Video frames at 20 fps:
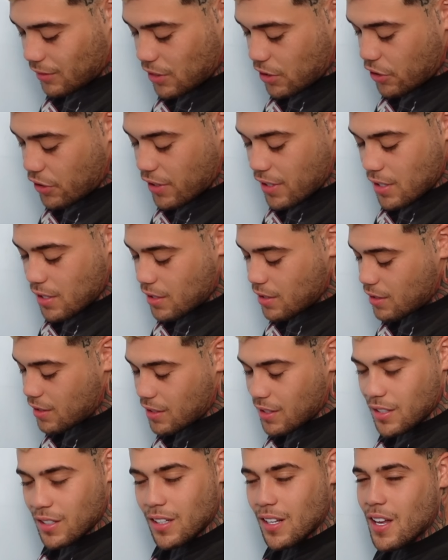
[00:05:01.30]

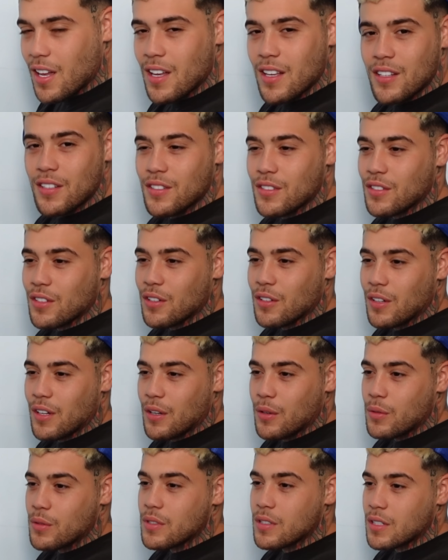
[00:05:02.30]
Crazy. So
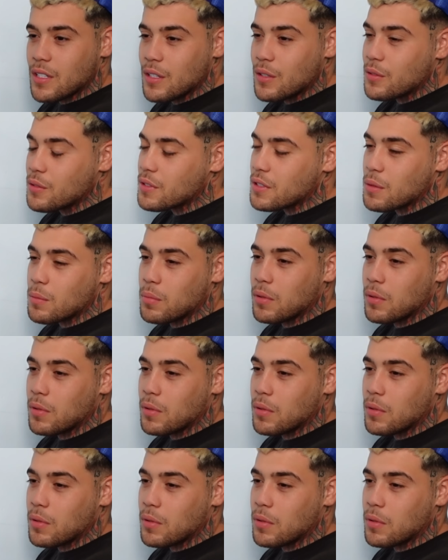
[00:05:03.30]
it was it was a